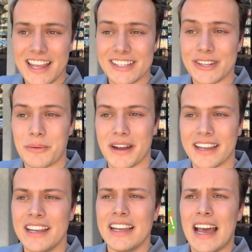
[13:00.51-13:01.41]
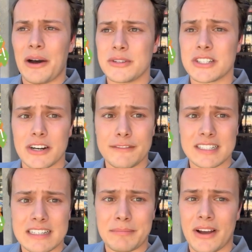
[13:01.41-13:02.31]
and so my I was
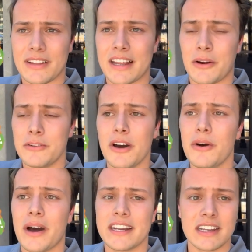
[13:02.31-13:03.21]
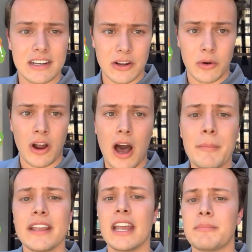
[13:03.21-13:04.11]
nervous about like, oh no, I didn't get to go
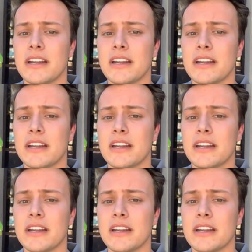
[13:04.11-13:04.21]
Comet Camp.